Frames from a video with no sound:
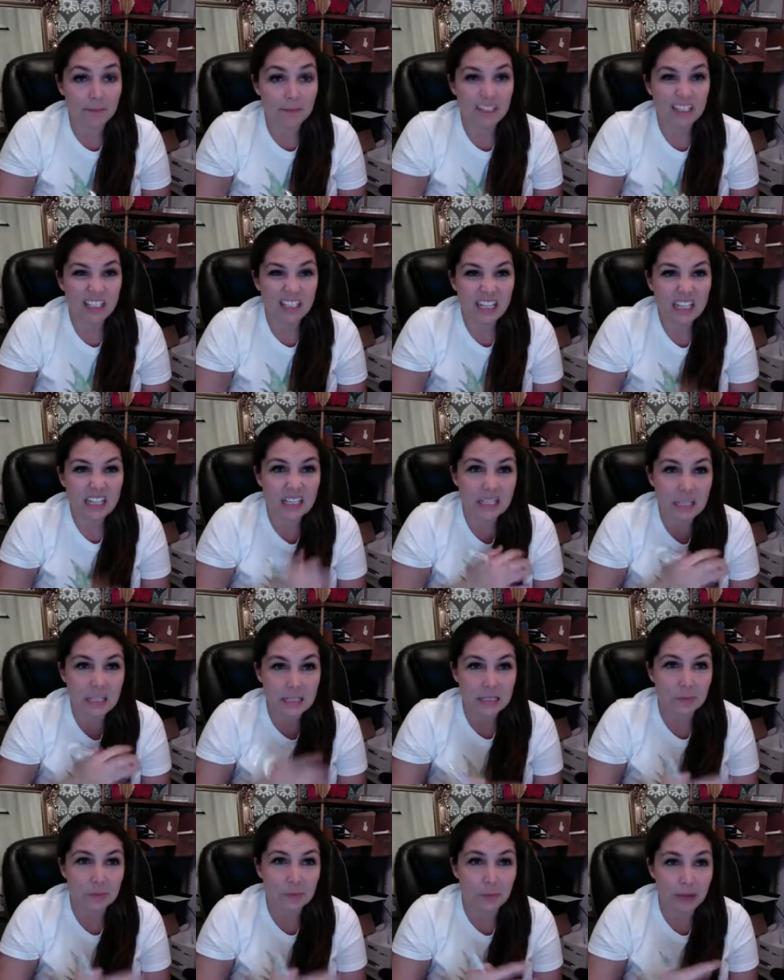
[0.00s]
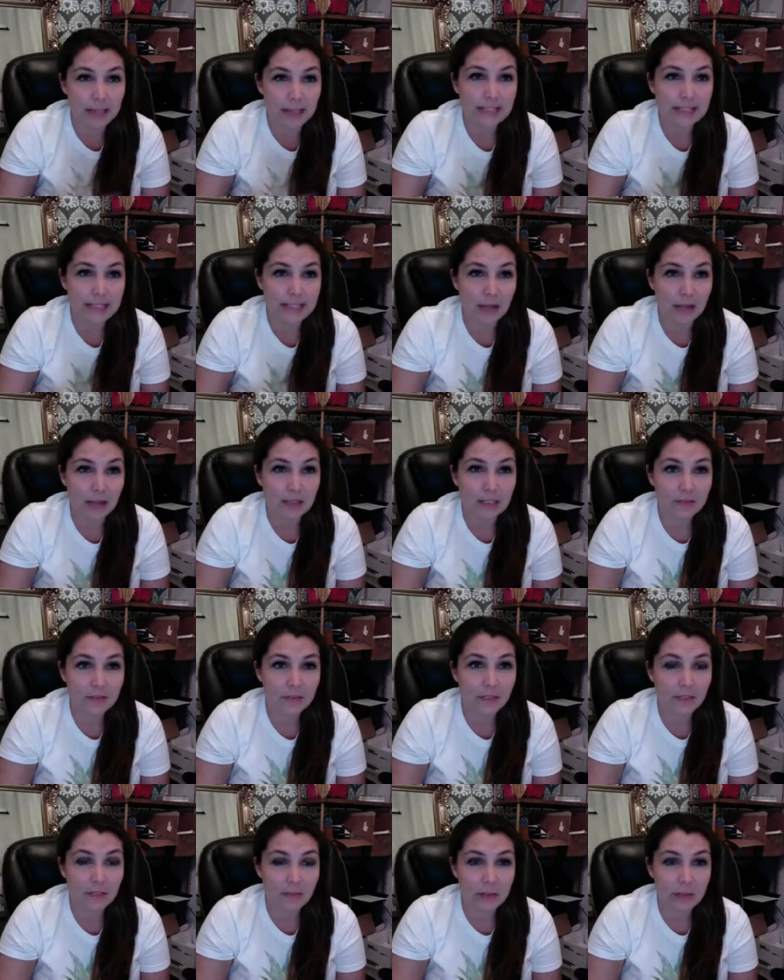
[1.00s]
It breaks down
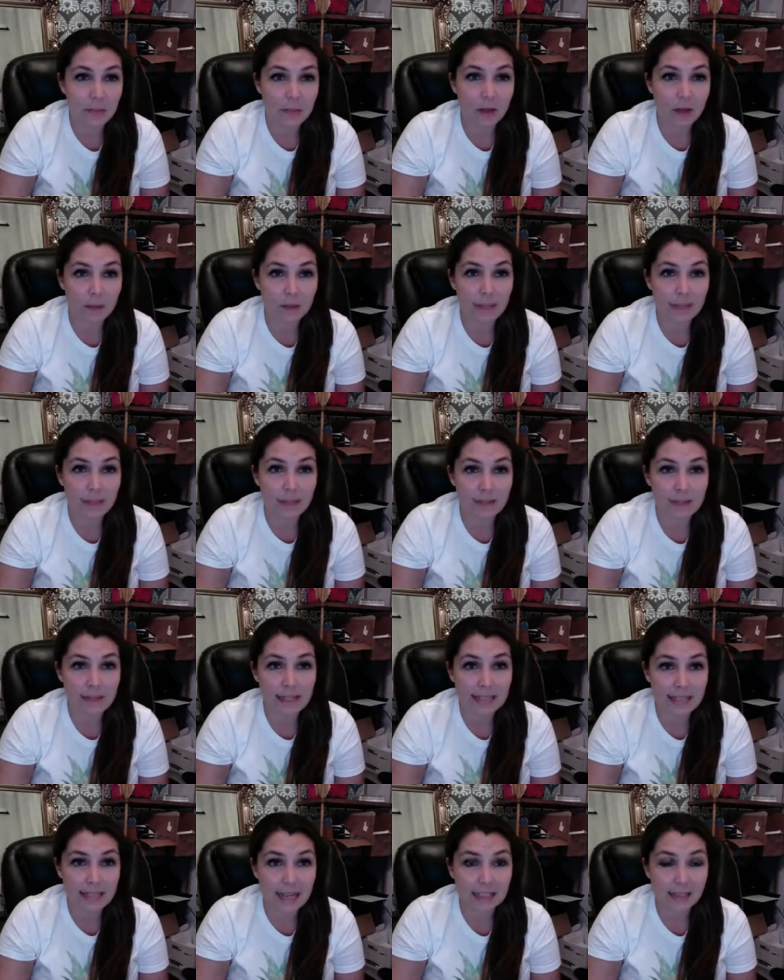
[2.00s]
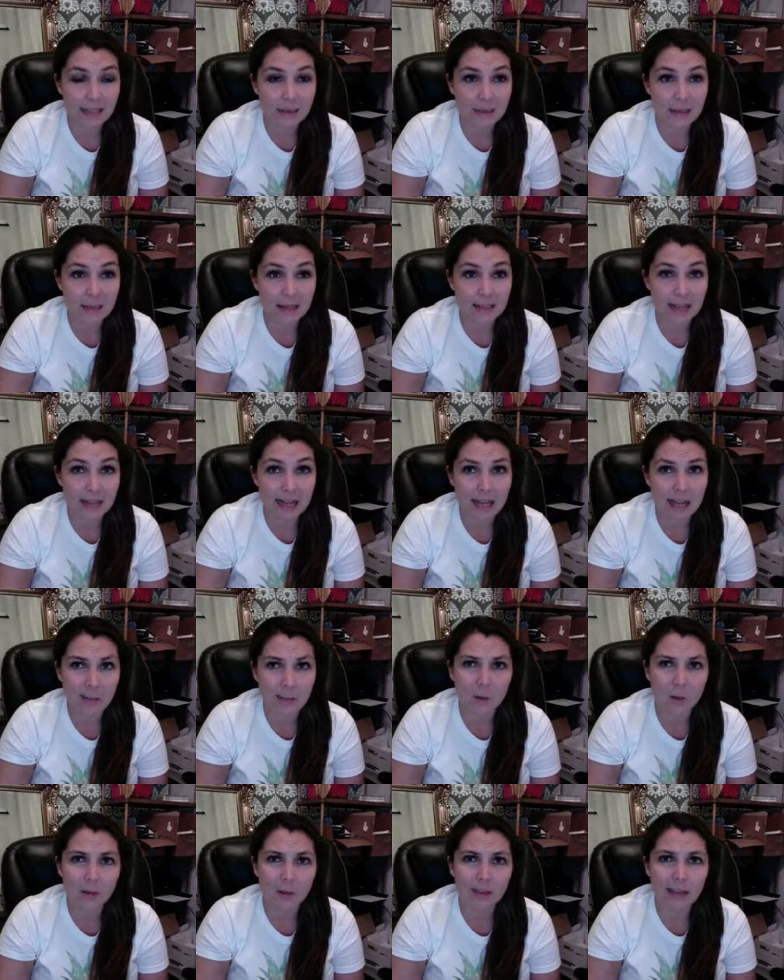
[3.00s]
differently, but I probably put in the exact same amount of time
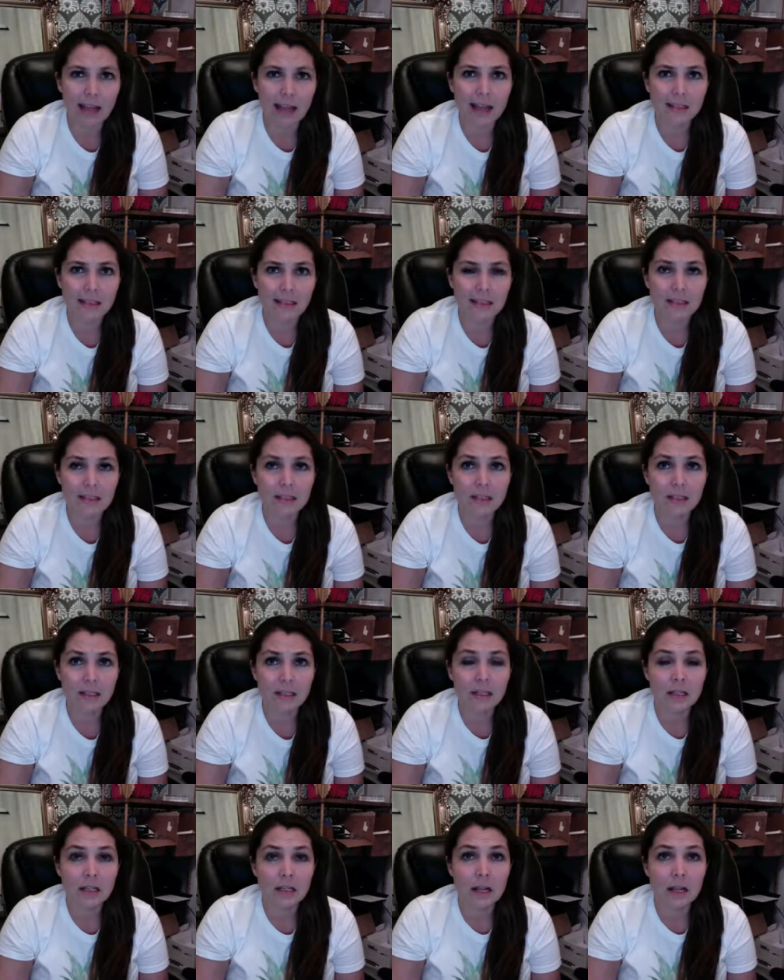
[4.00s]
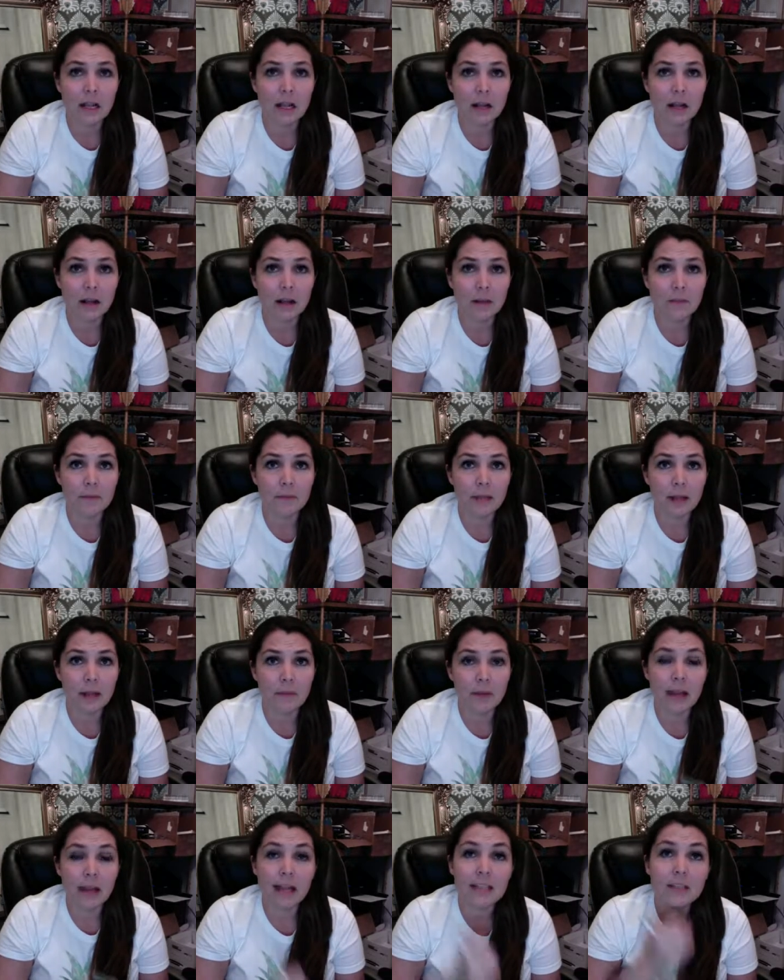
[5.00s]
or less than I
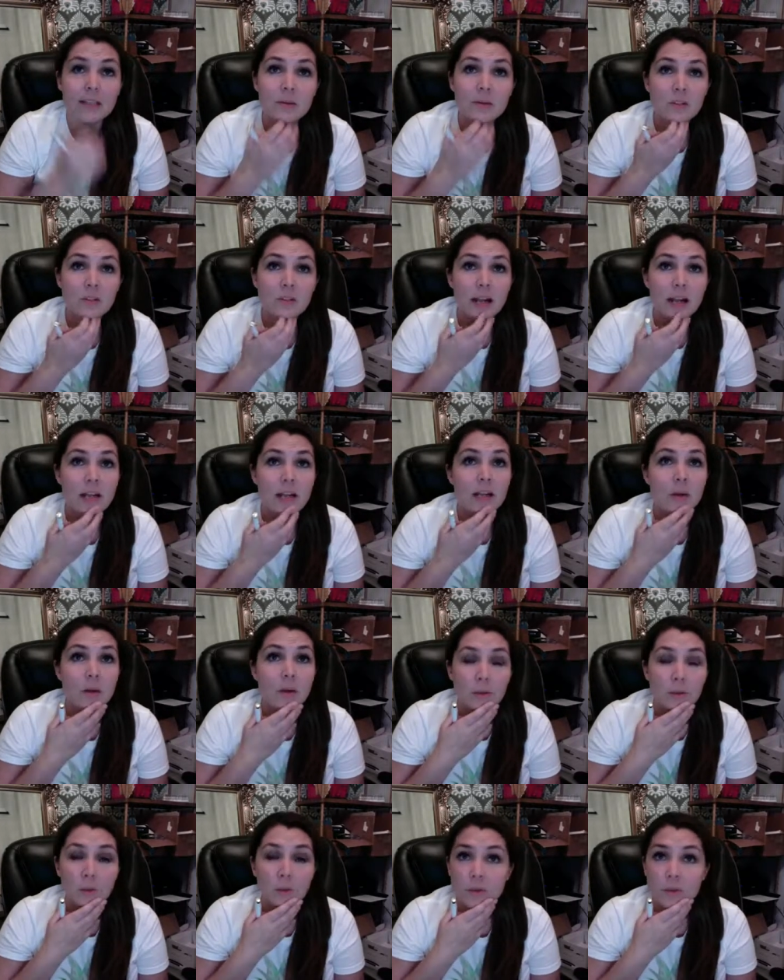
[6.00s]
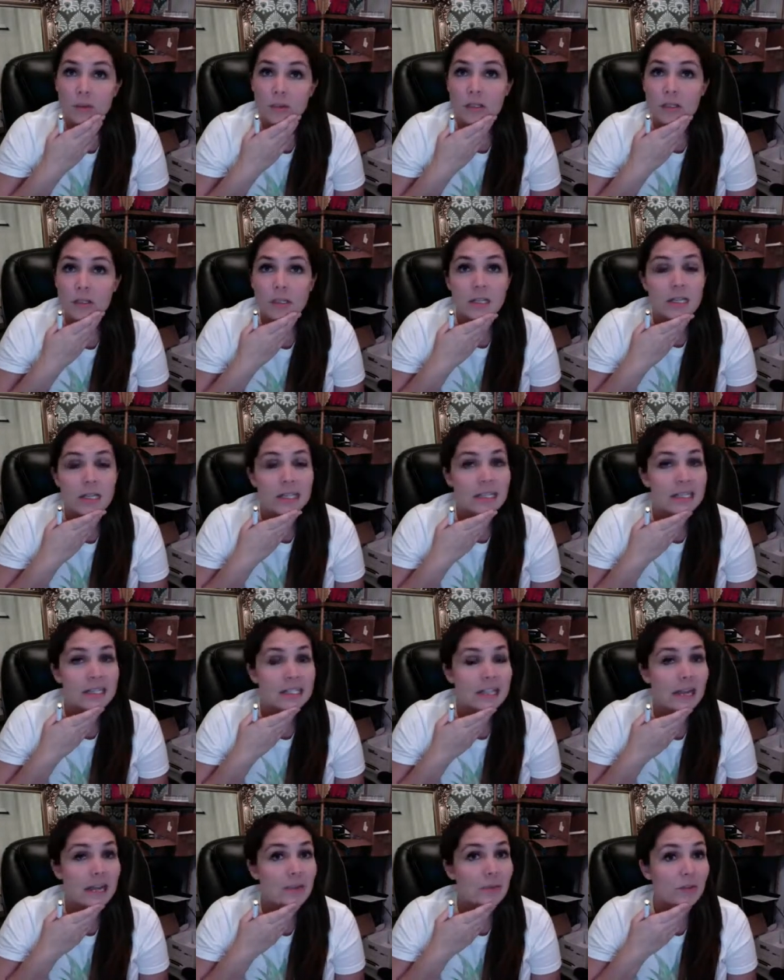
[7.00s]
guess I was trying to go Emerald this
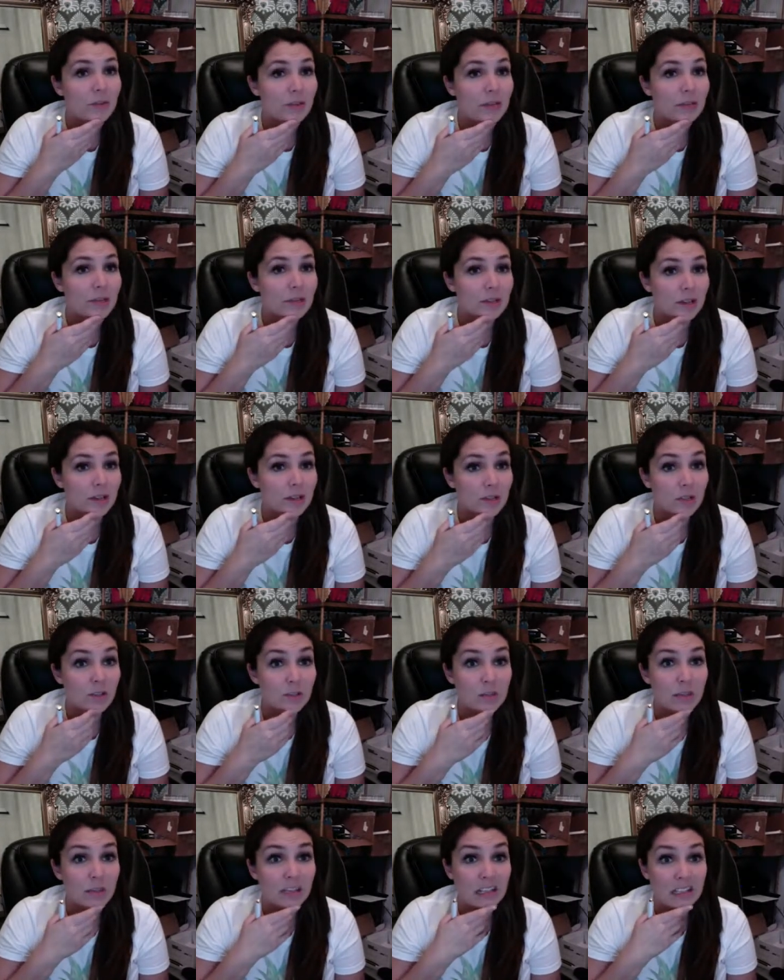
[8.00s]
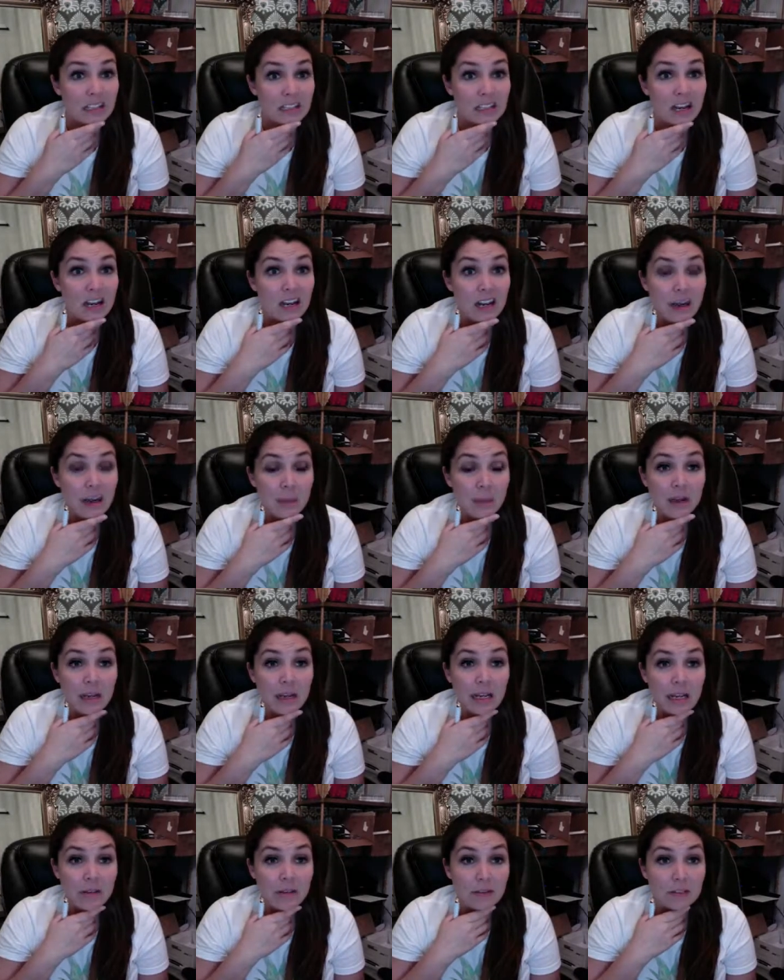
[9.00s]
time 3 years ago, so I was putting in a ton. I probably
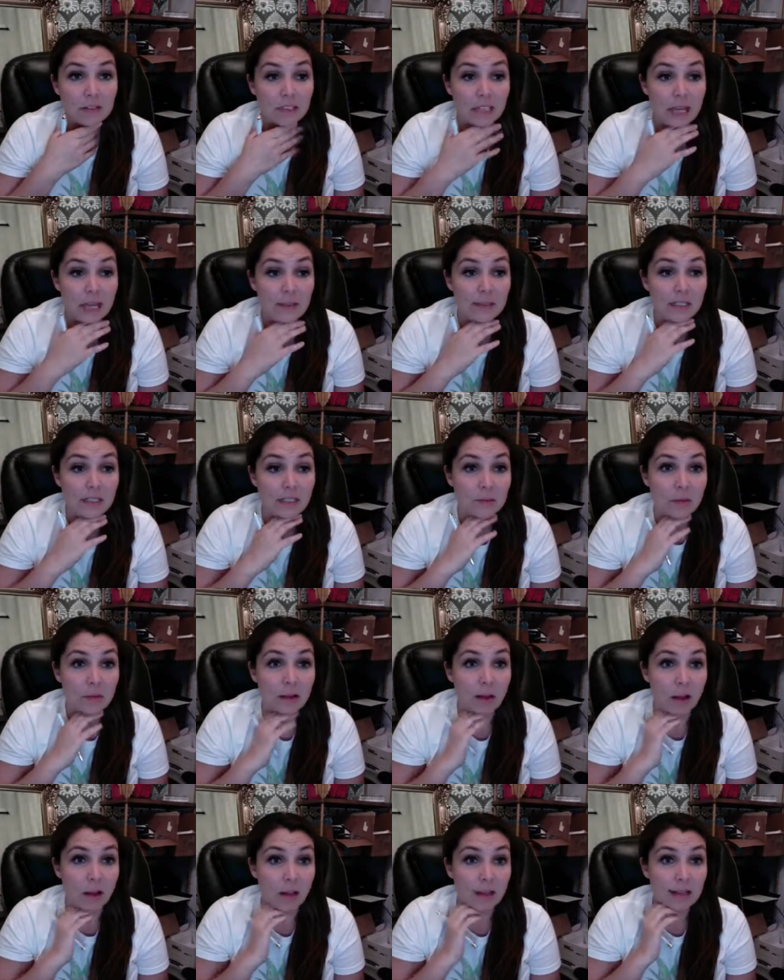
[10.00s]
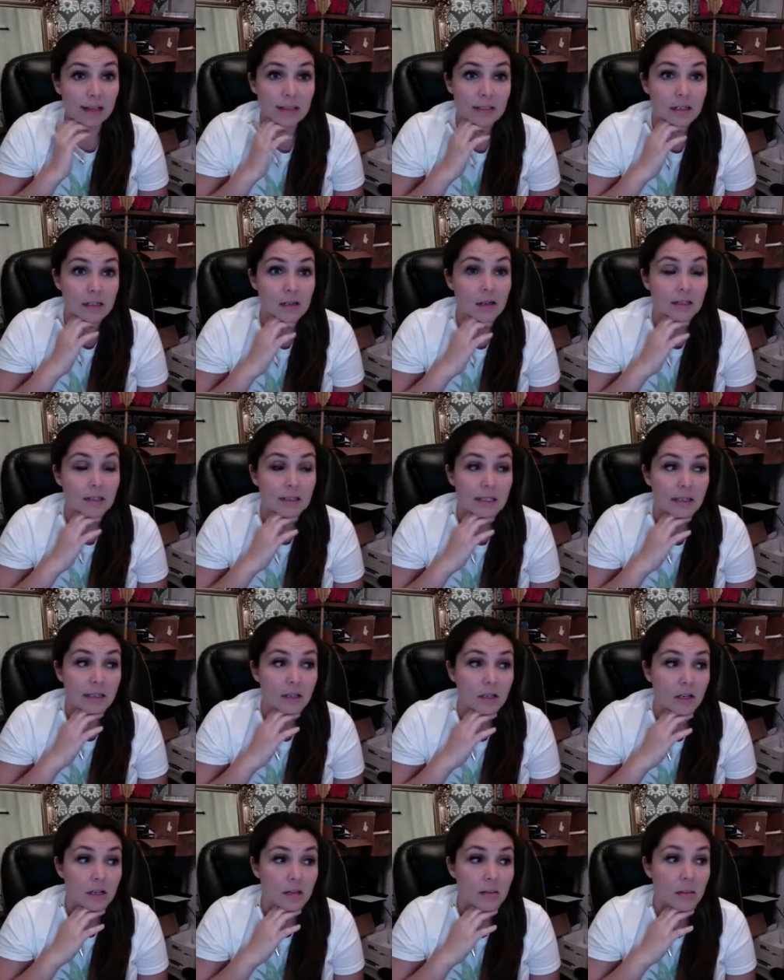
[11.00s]
never slept, and it's probably all I did all day
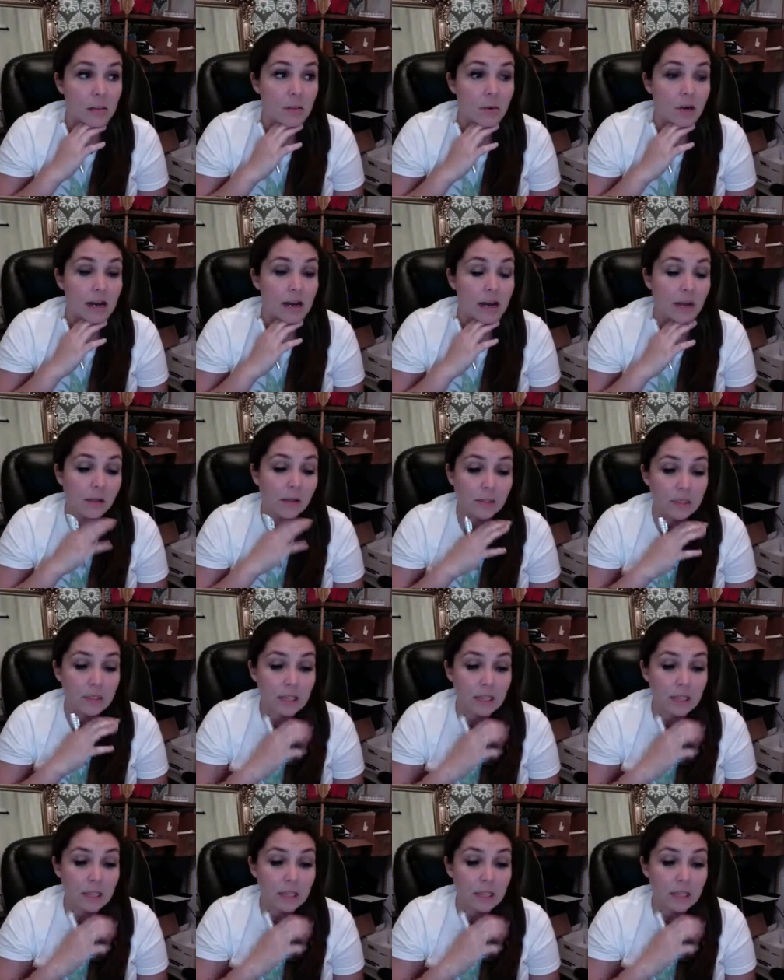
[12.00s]
long, my poor house.